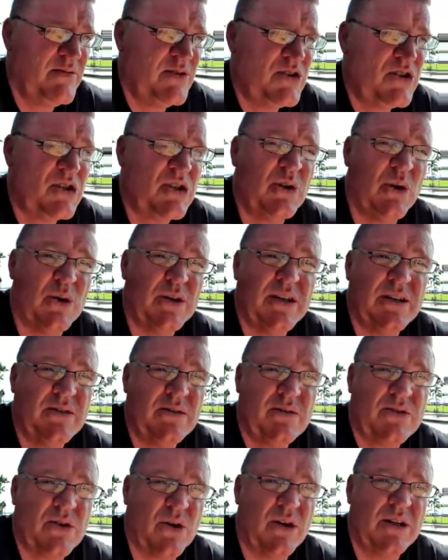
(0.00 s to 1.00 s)
stood
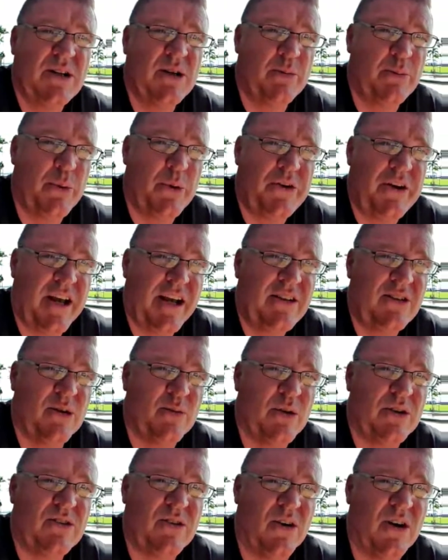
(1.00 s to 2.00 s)
and tried to protect
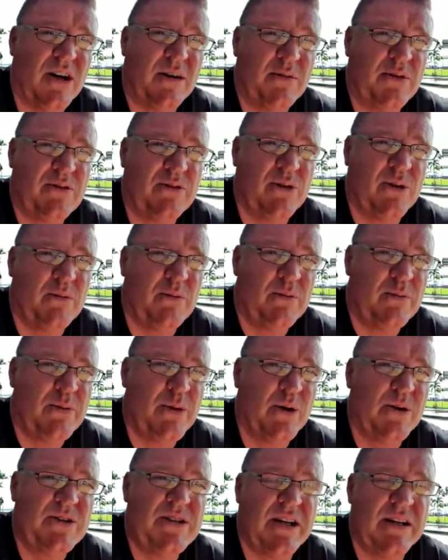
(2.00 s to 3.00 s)
them at times from
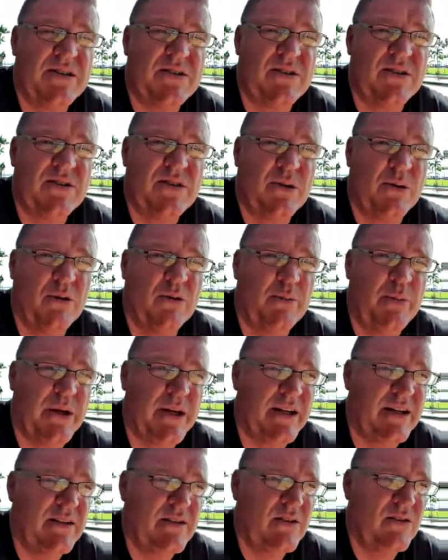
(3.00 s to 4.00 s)
protesters who have
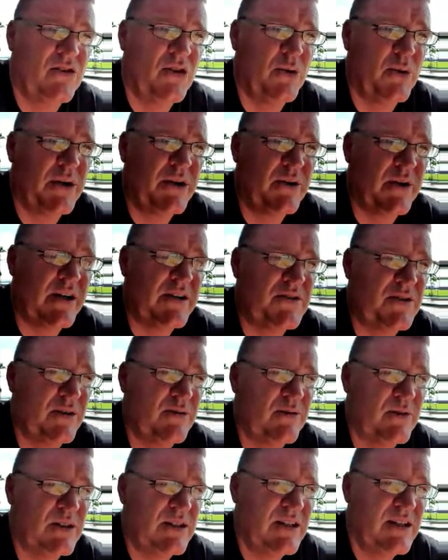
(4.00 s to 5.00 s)
been too aggressive.